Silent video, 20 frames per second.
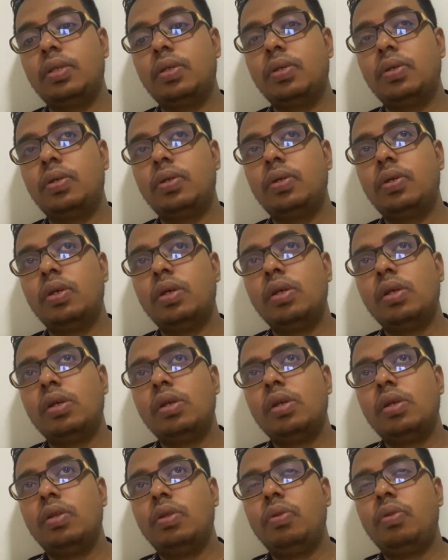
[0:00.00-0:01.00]
So
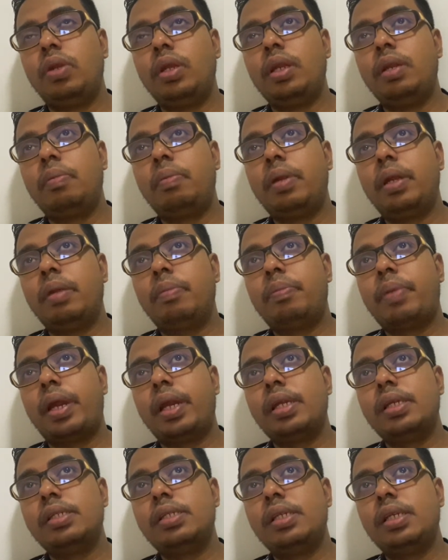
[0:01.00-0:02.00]
during the
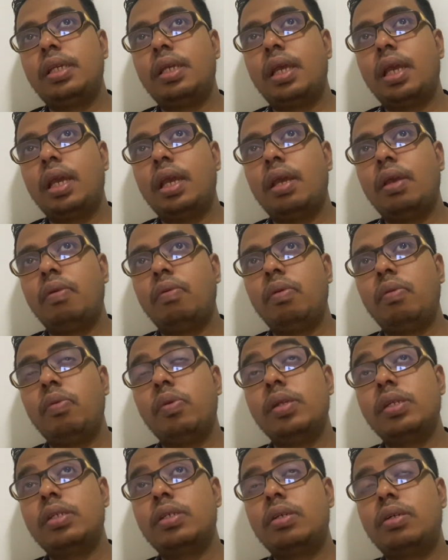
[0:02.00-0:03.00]
pre-pregnancy care, we
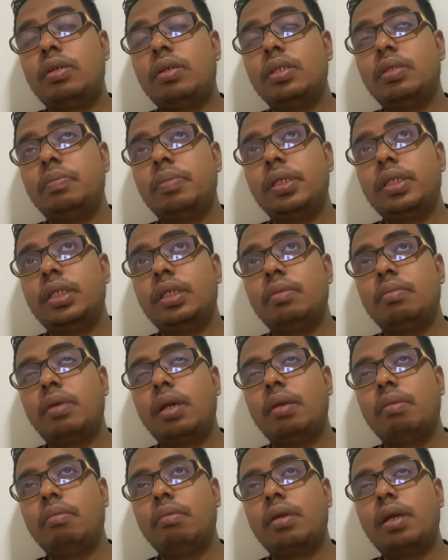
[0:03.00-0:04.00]
will score the patient
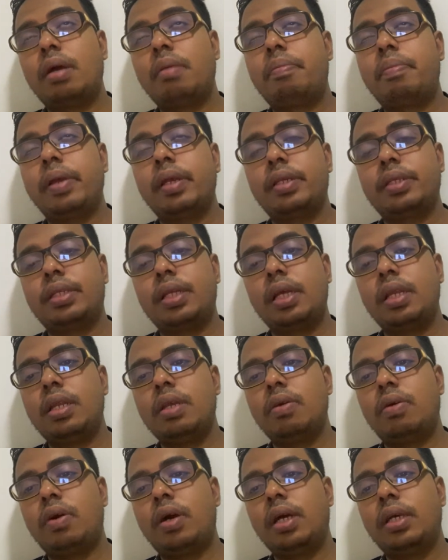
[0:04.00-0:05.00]
by Carpet
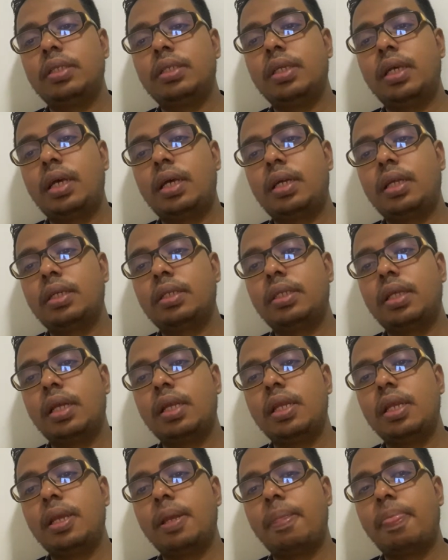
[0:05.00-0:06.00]
study or Zahara
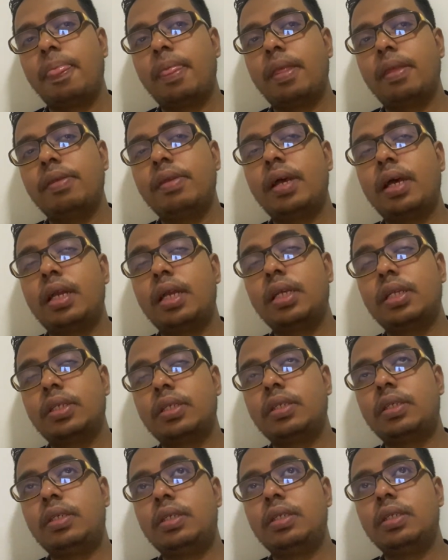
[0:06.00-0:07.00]

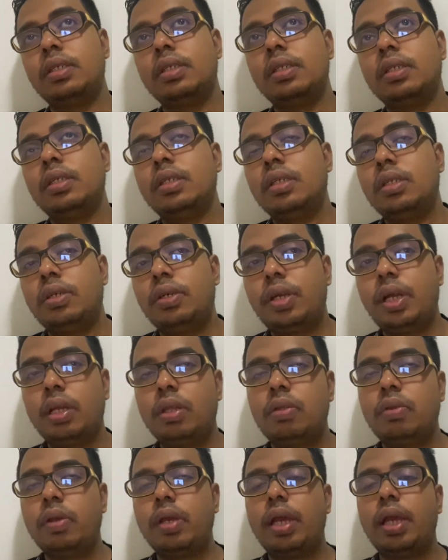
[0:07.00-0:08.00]
score,
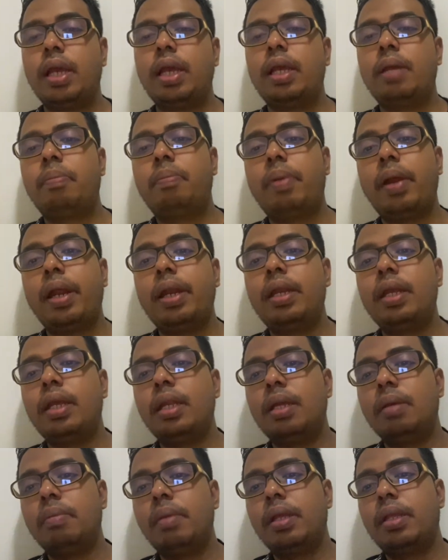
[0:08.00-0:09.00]
right, to
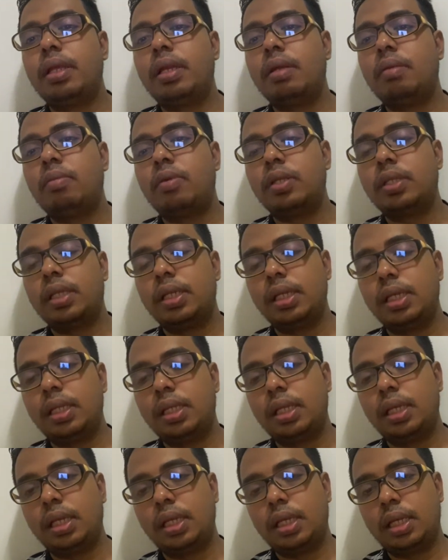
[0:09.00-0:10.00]
predict the maternal
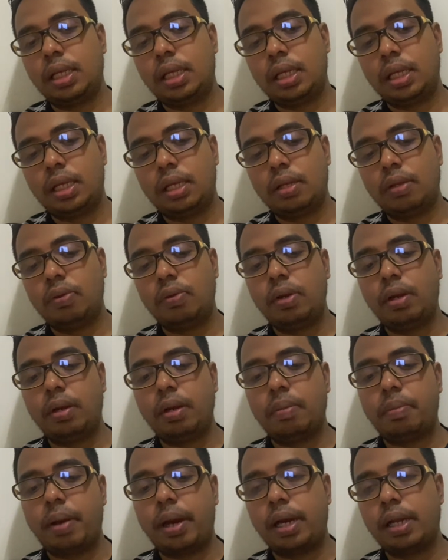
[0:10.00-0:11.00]
mortality during
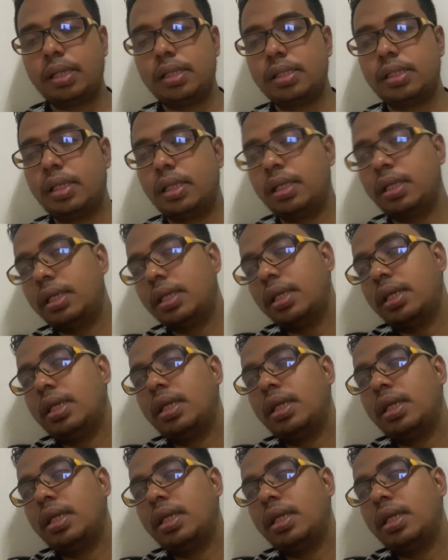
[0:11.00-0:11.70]
the pregnancy.